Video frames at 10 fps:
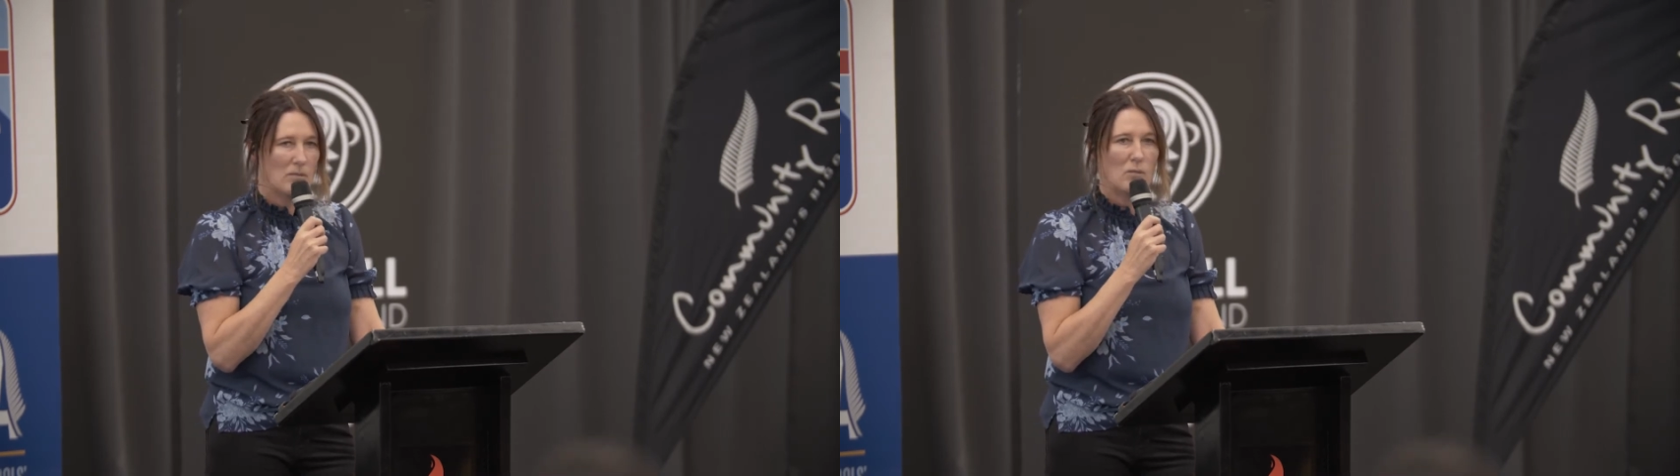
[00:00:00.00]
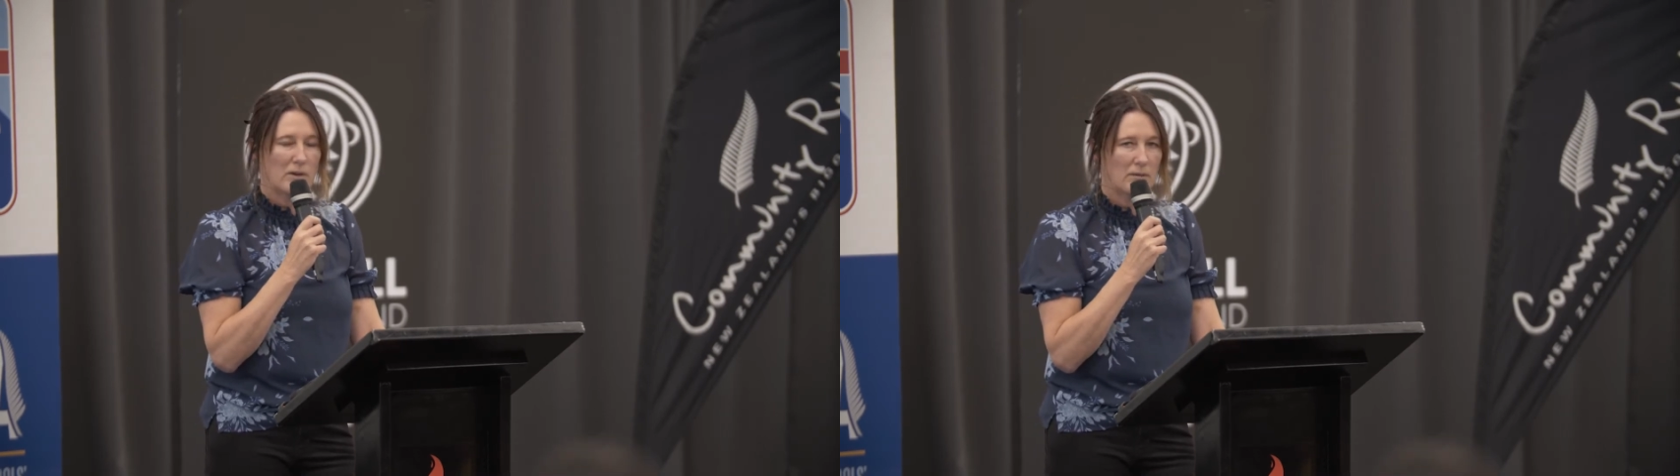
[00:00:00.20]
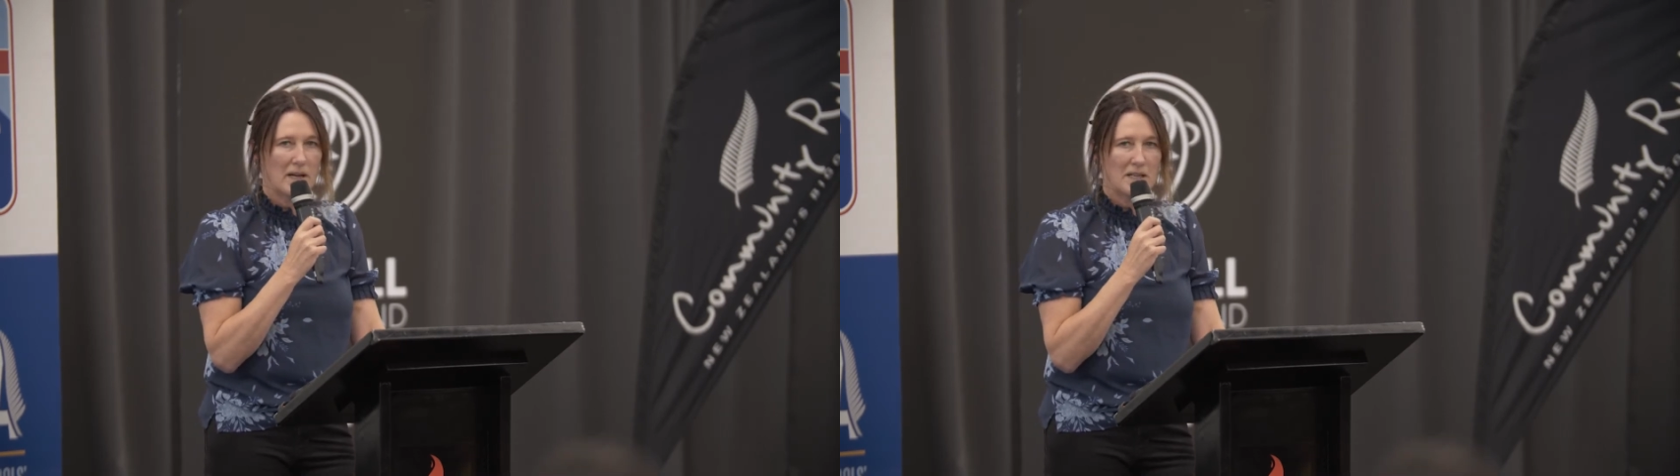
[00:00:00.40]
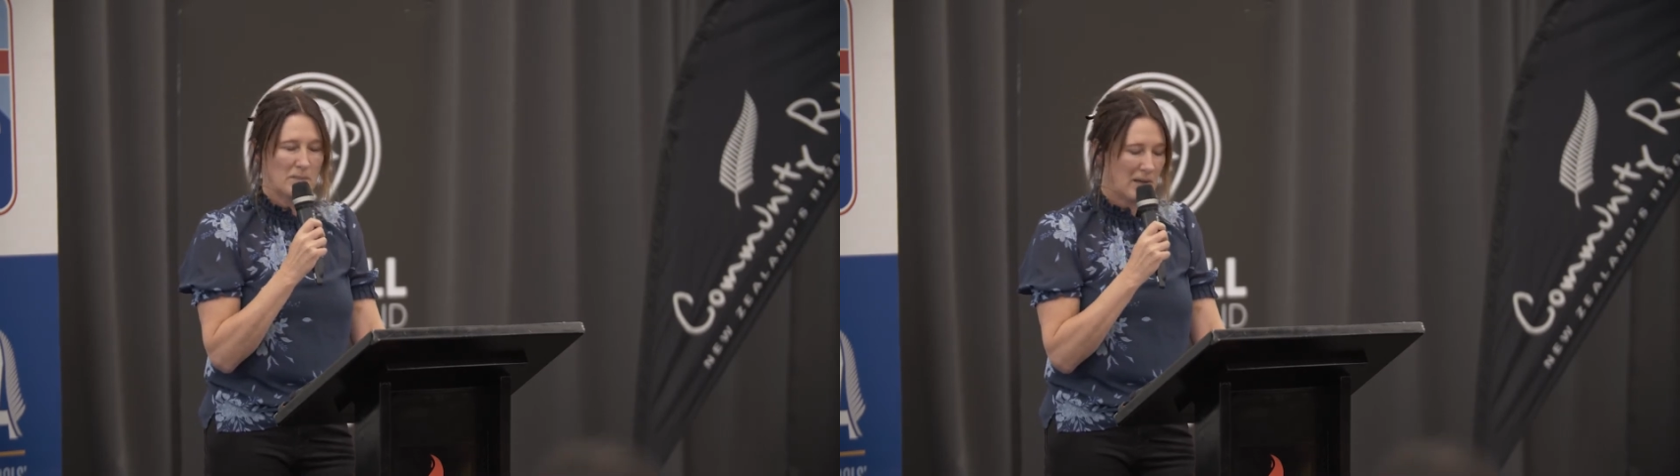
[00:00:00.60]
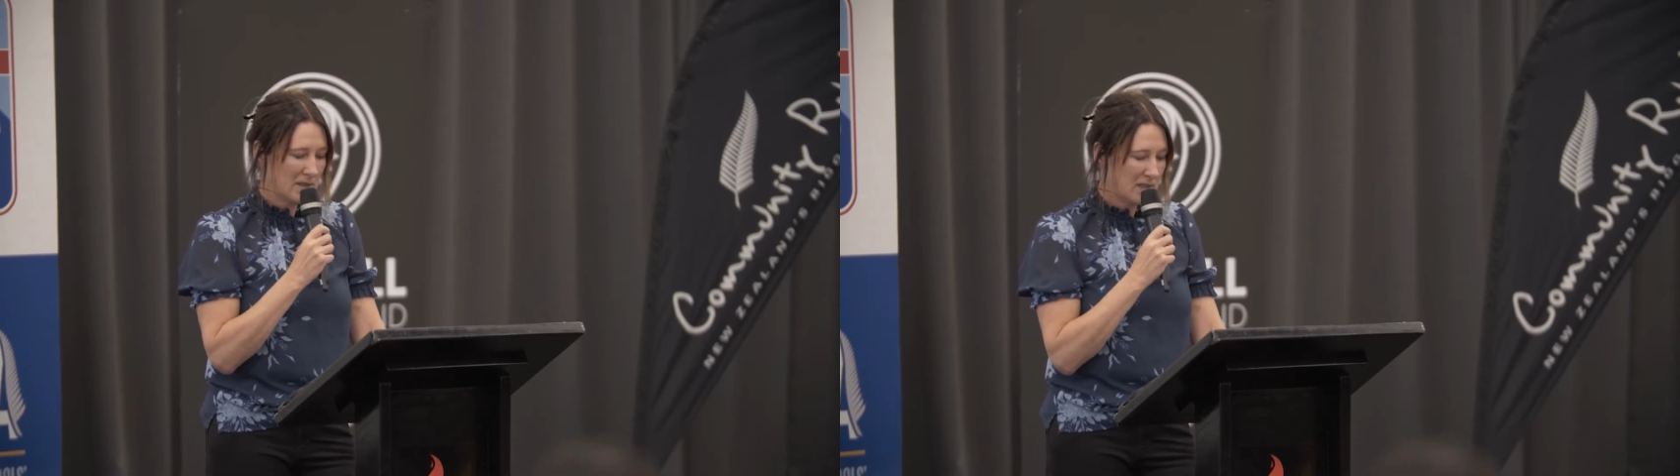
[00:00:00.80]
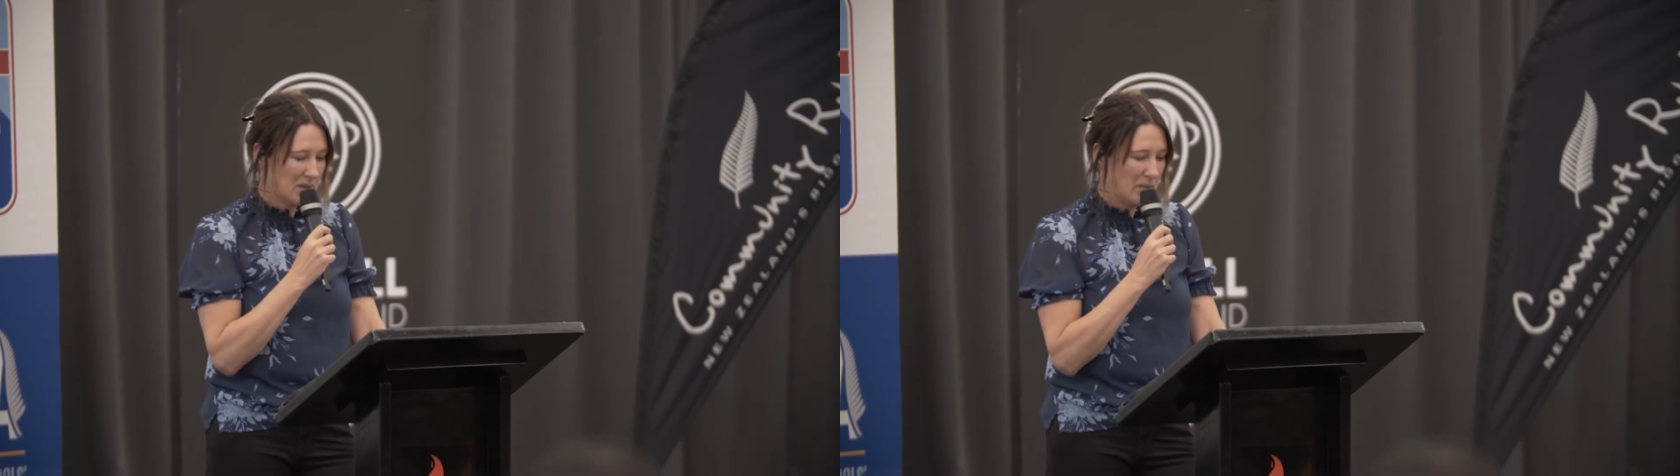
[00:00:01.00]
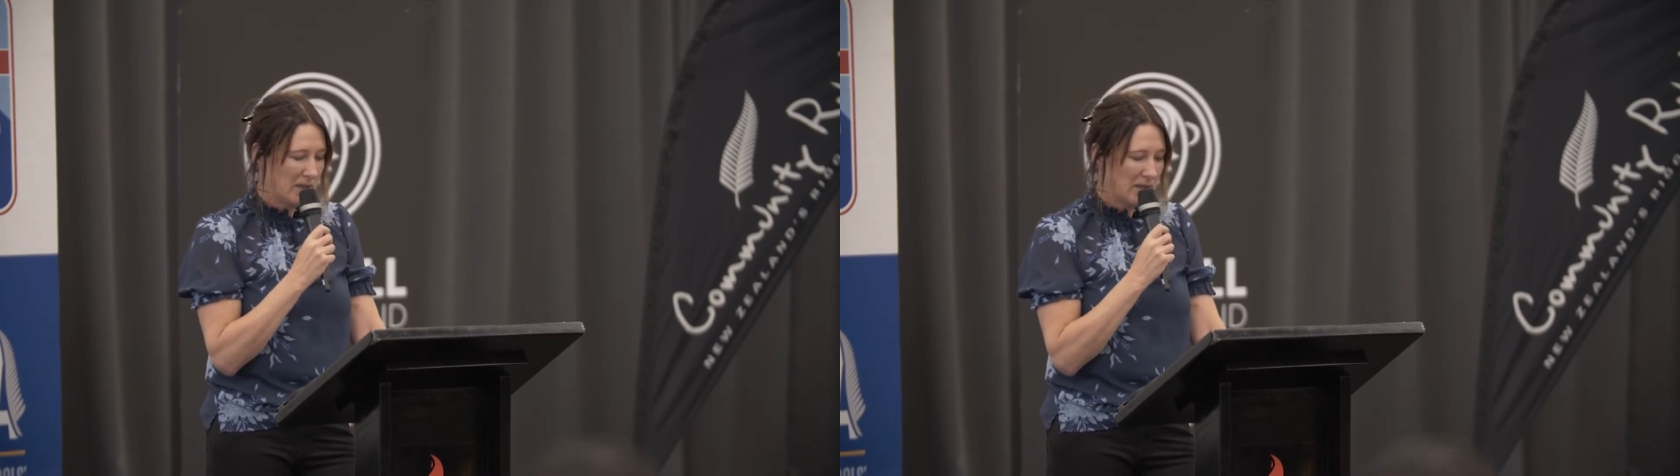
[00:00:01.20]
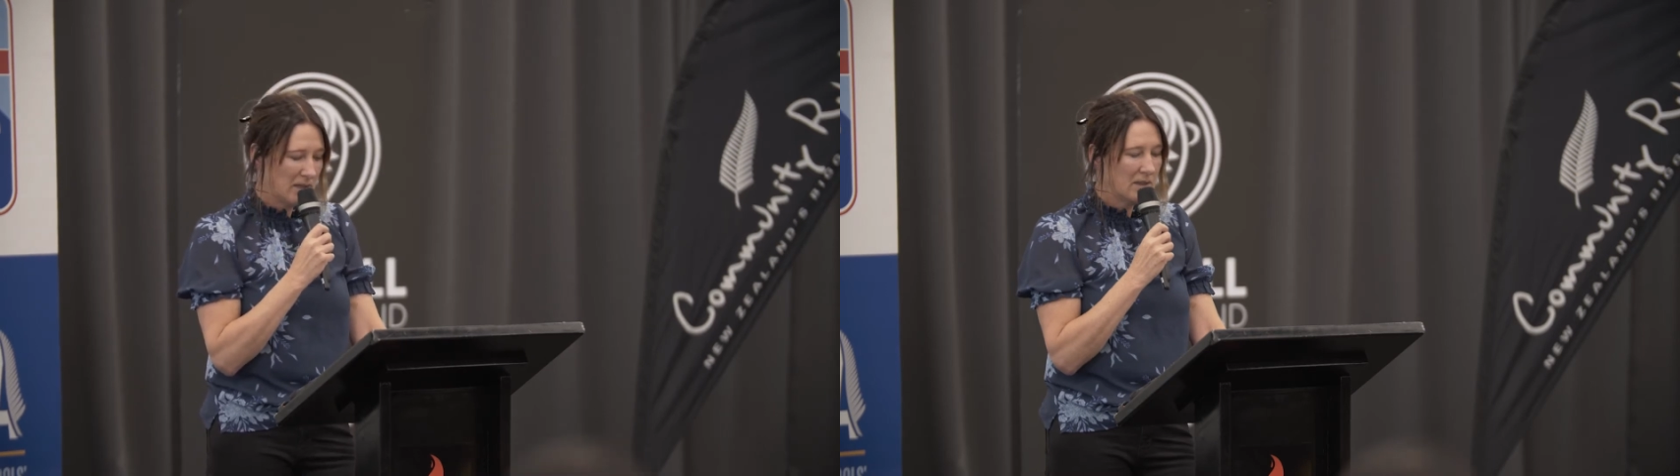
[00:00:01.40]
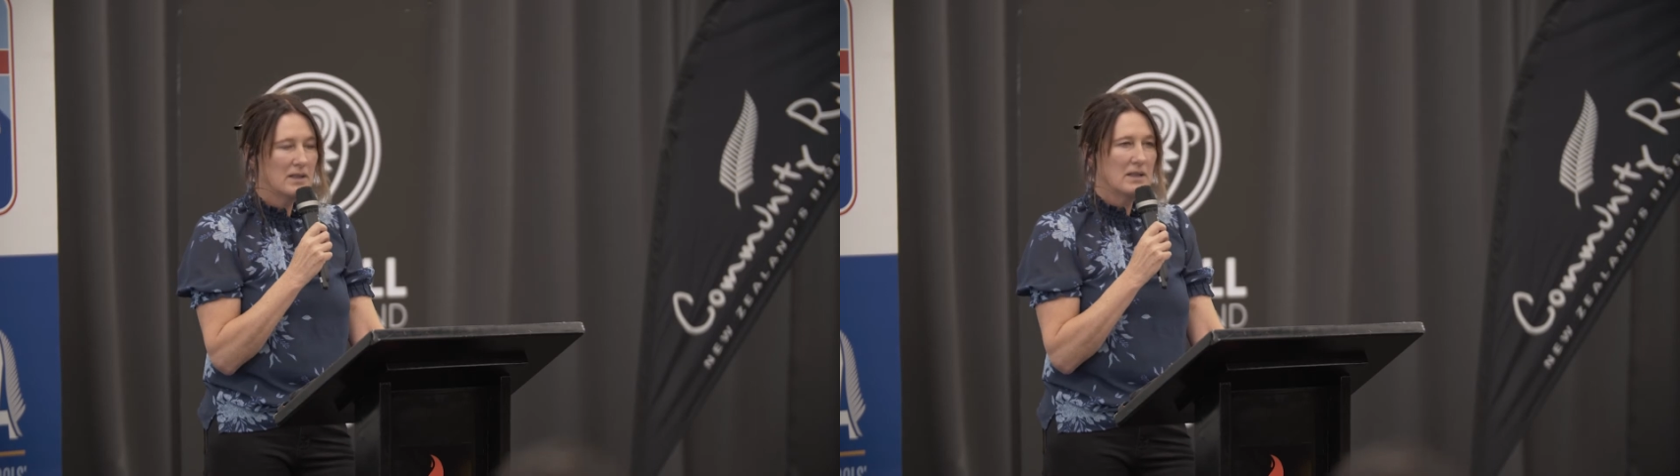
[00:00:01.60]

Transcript: with regard to Balances Better,